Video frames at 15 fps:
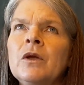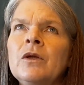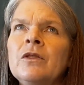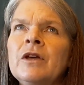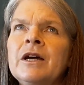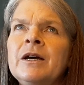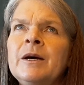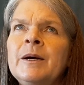
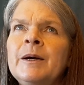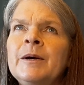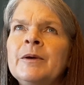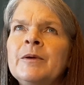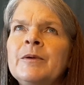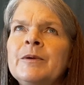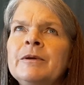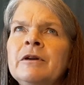the
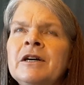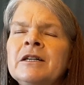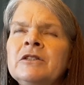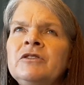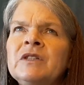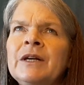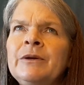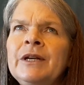
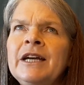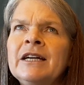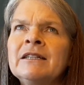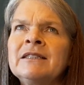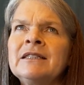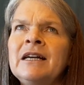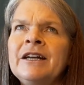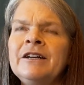zodiac
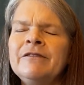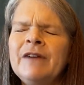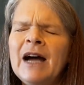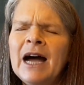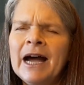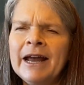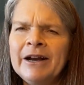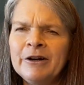sign of
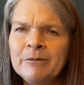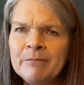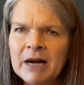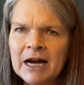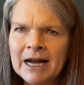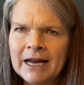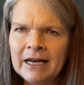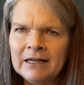higher
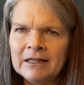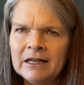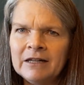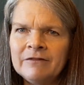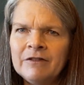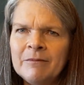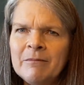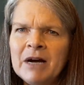mind,
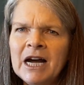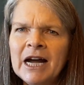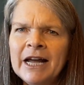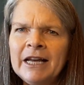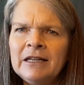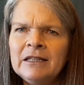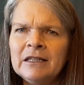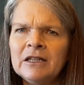of a
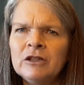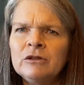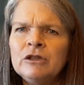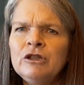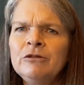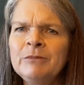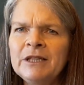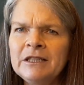mind
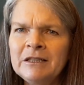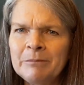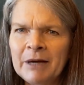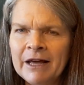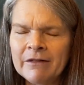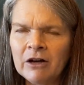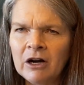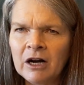illumined
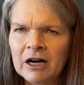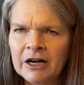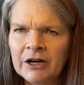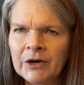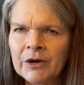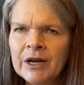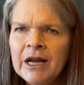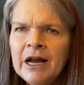by the
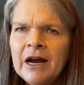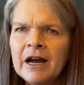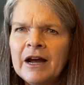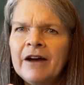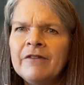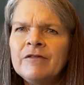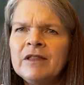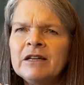heart,
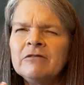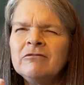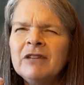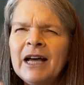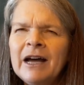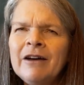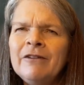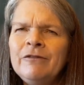of the
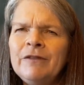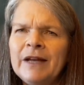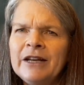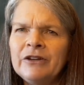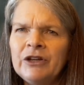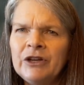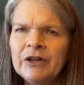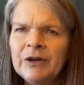love
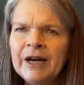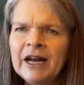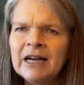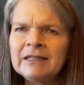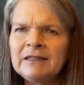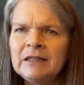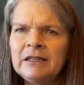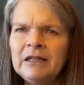and
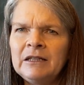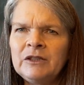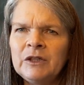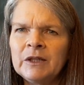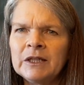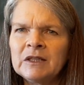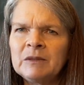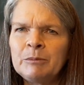curiosity to
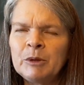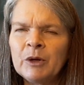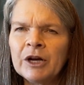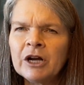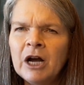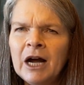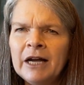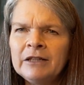explore
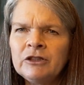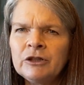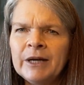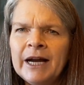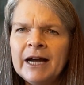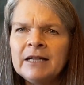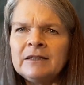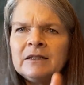
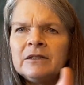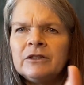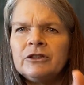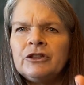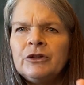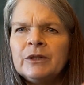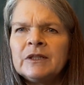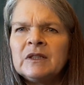contrast,
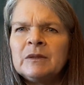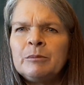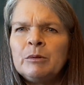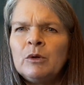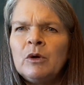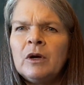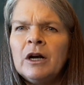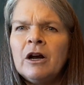to
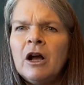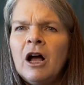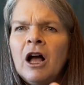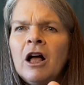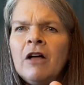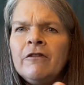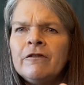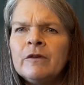explore
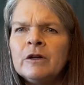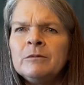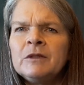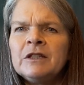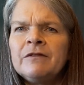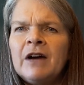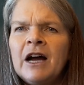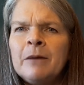all forms
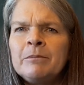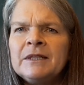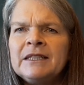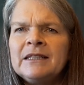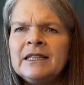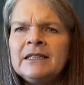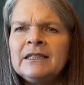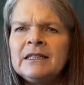of
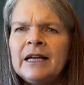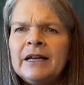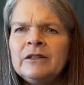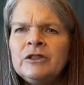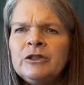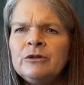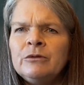opposites and